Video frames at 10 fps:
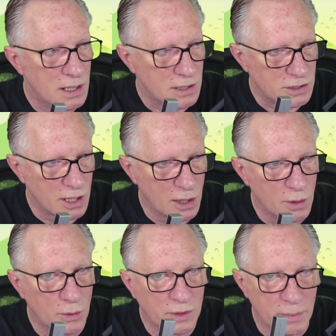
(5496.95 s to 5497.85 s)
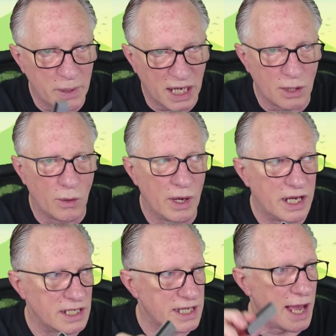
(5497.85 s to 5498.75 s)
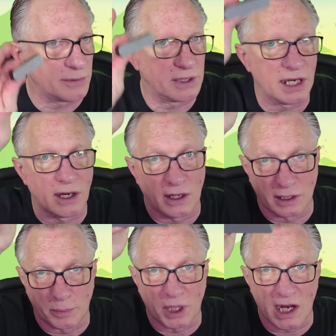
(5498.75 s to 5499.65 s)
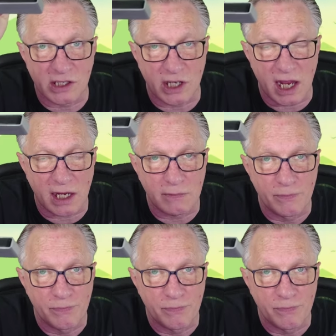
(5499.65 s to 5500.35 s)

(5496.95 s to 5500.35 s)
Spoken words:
So the Bitcoin is out there on the blockchain,